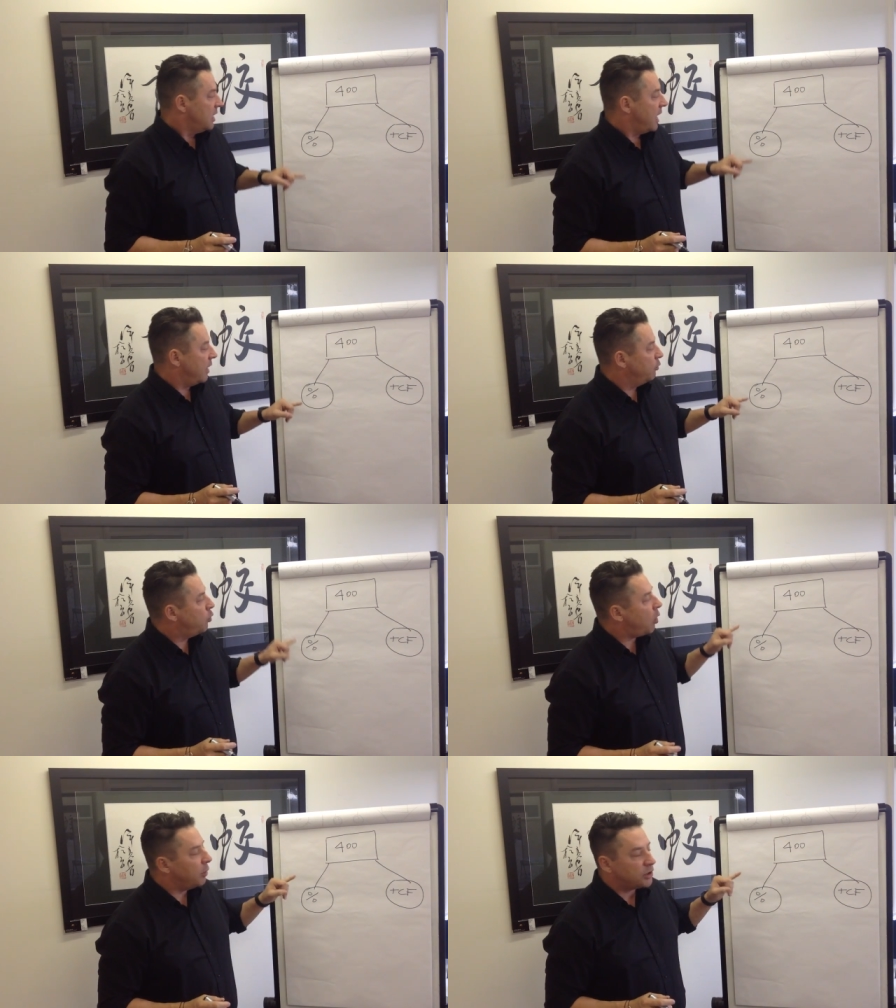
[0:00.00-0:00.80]
and
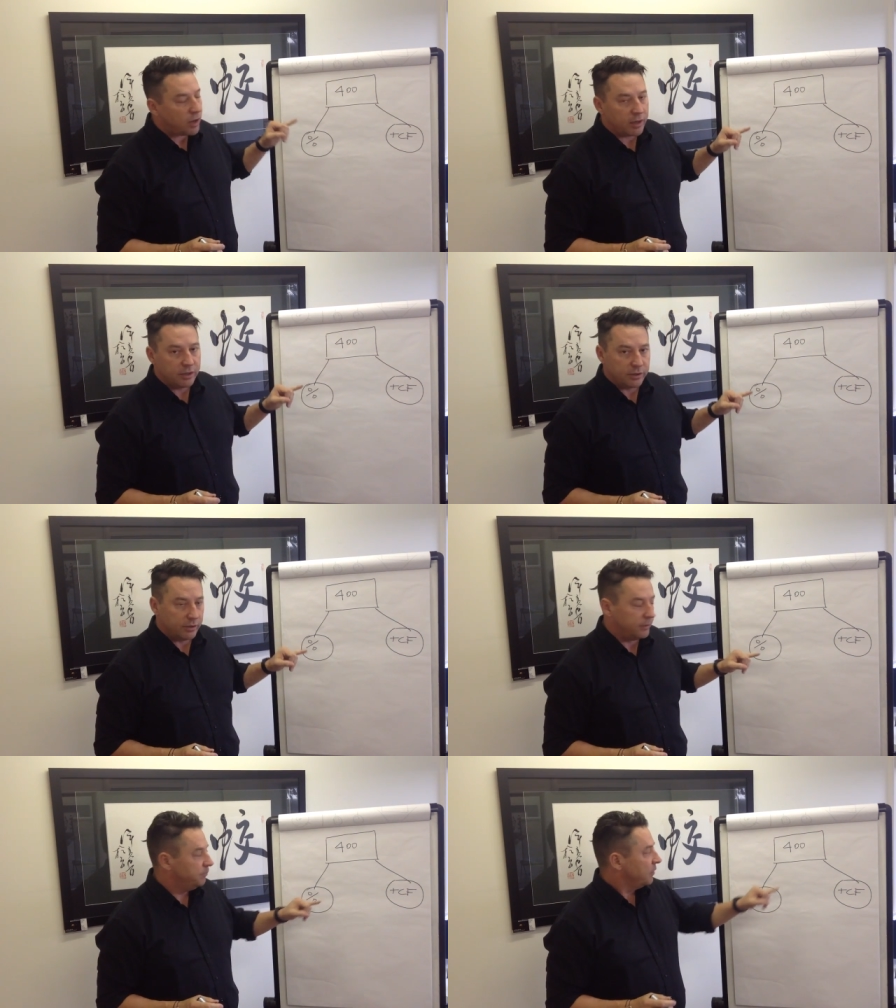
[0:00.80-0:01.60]
what we're trying to
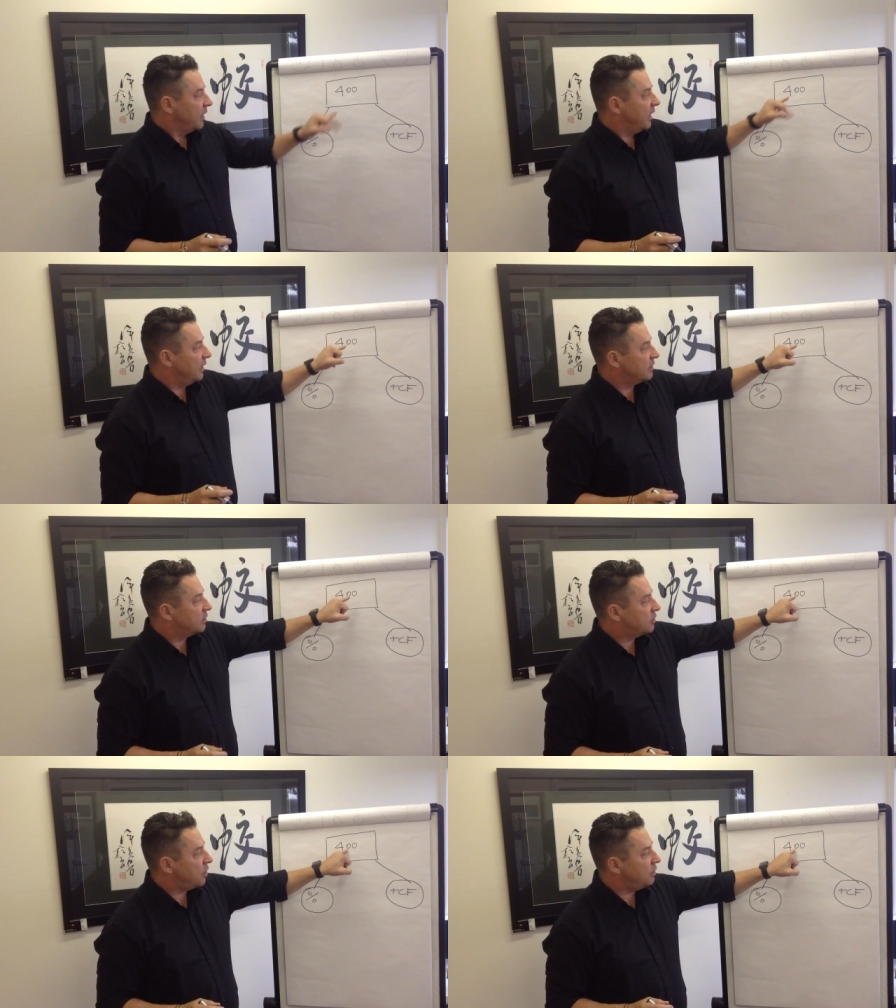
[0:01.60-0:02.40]
do
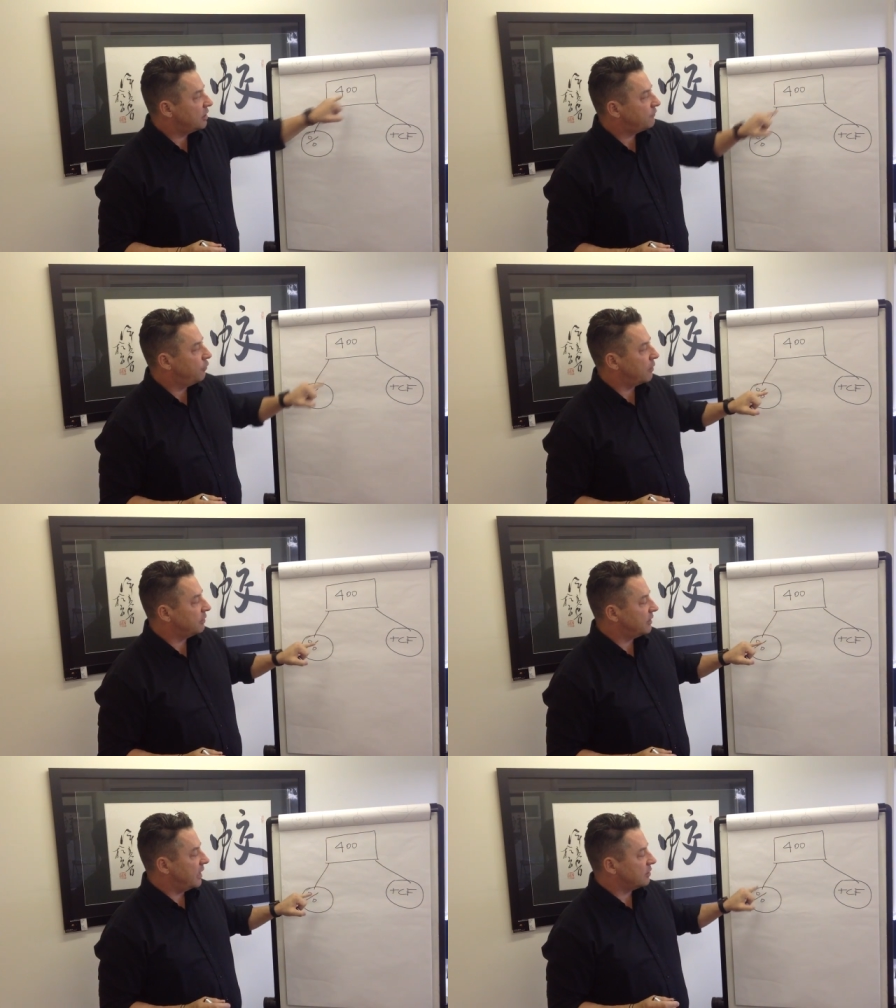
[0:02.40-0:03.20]
is turn this
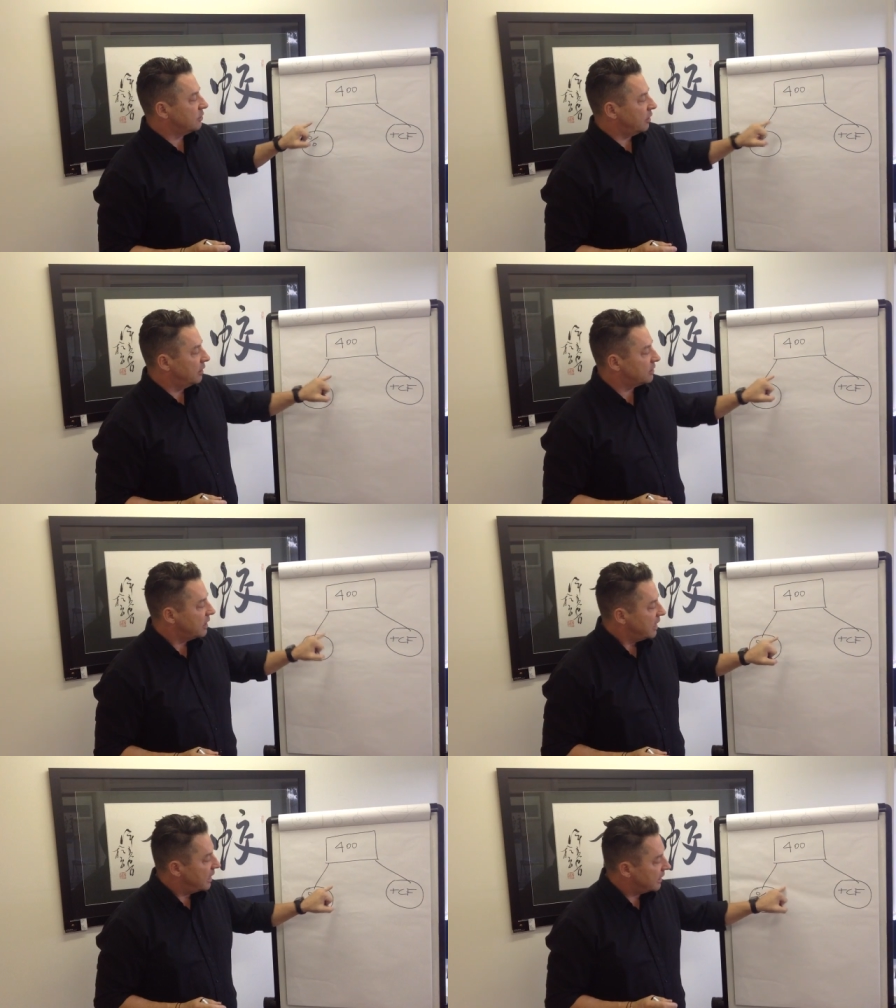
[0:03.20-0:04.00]

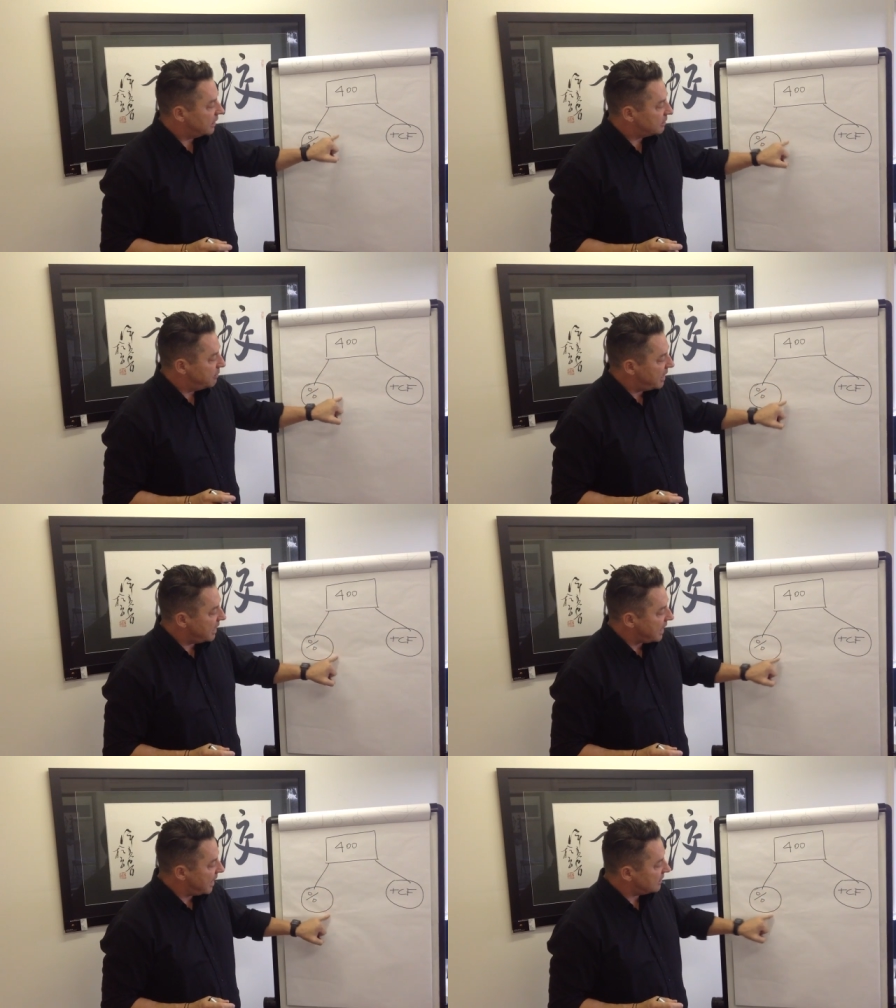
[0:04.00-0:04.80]
$400,000 and get as
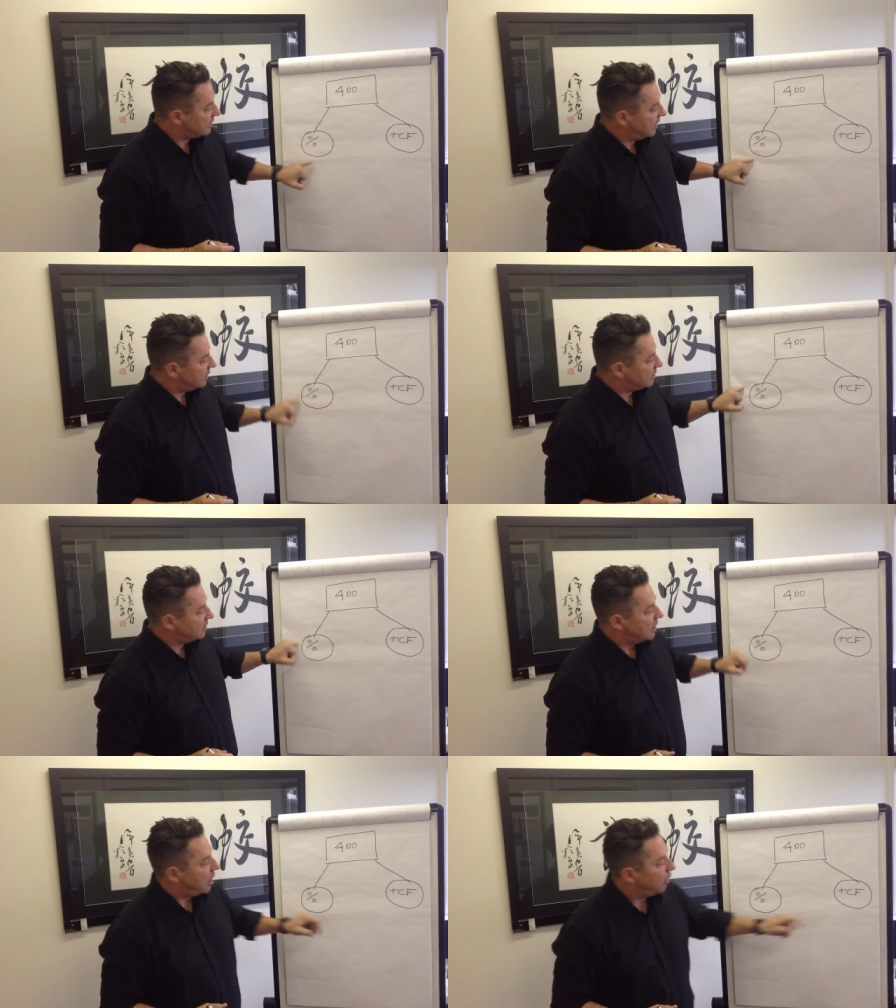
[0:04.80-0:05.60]
many
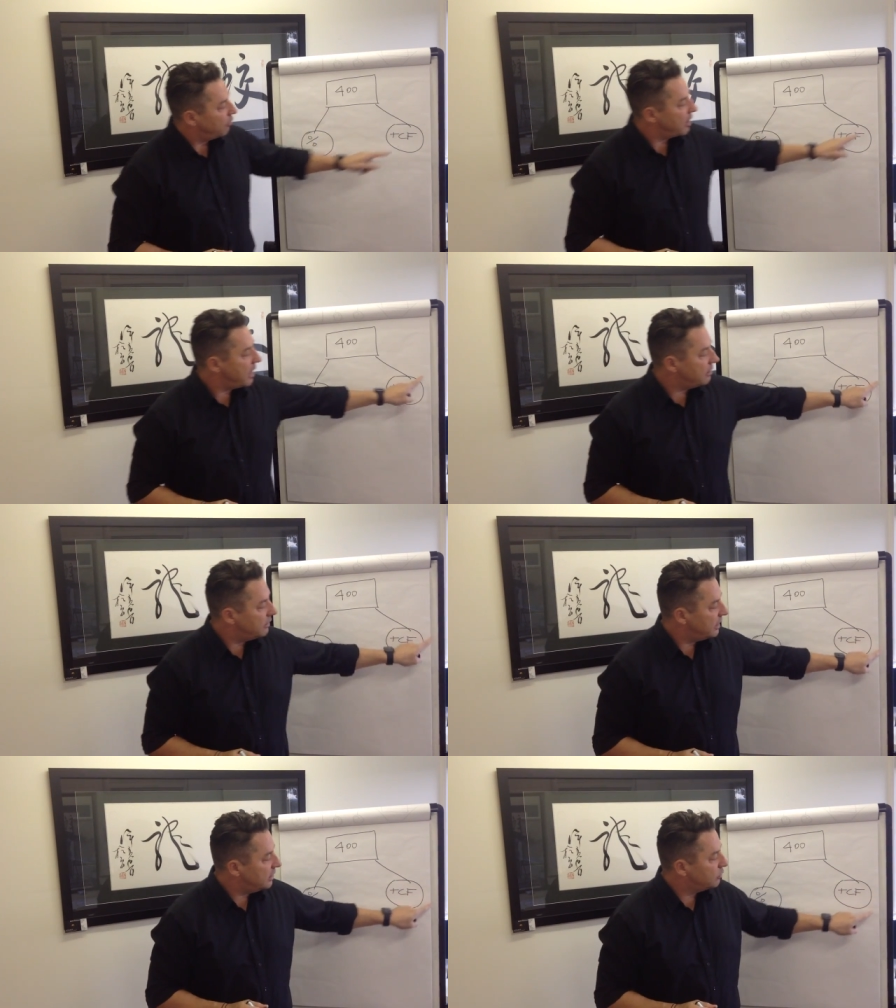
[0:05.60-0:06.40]
assets around
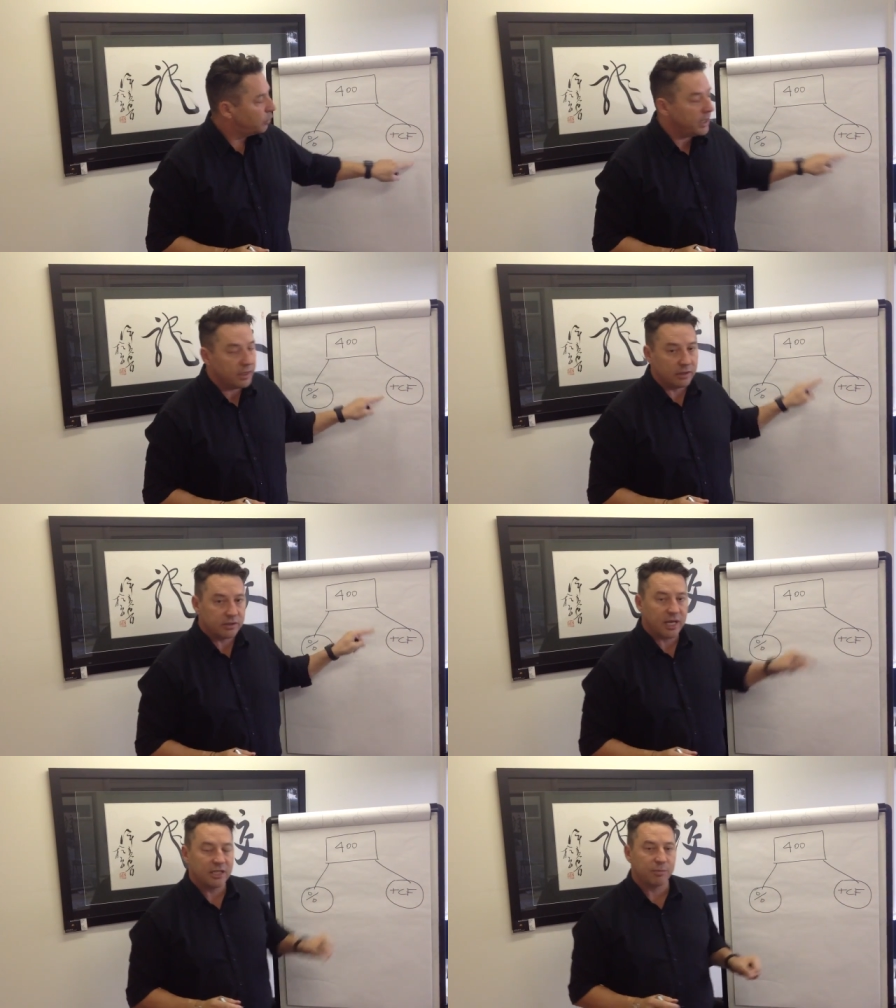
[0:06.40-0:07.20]
these
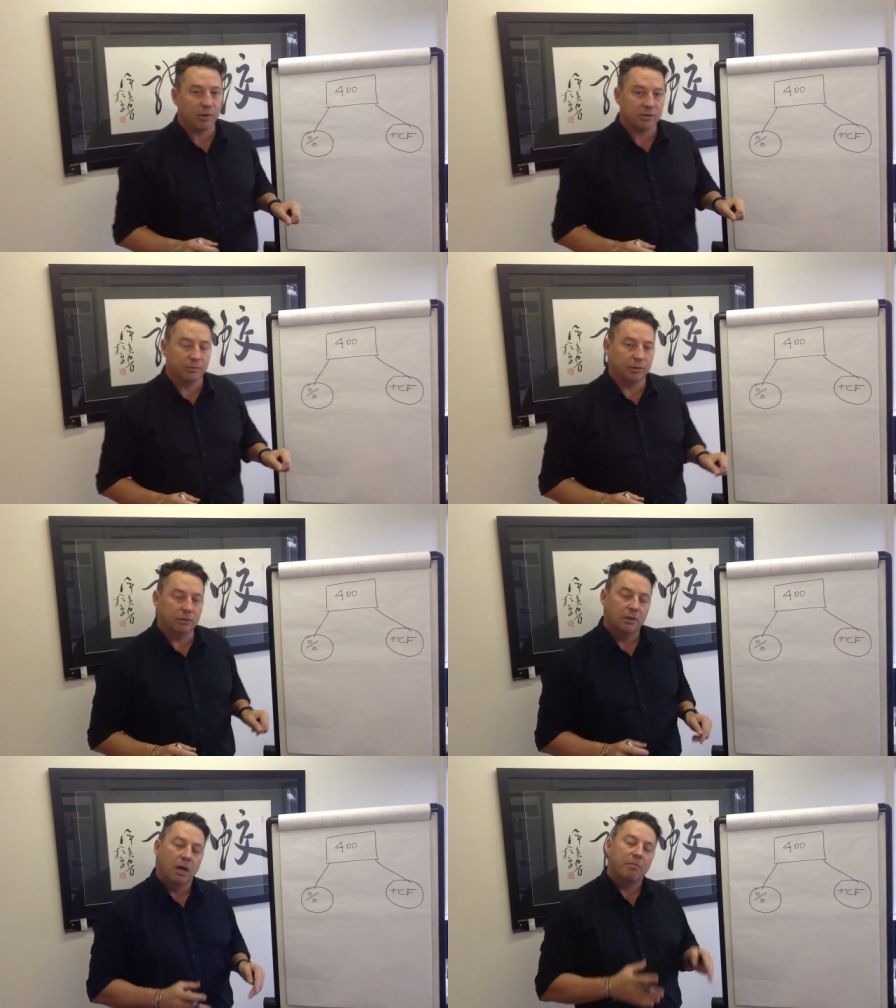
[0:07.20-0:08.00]
wheels as possible.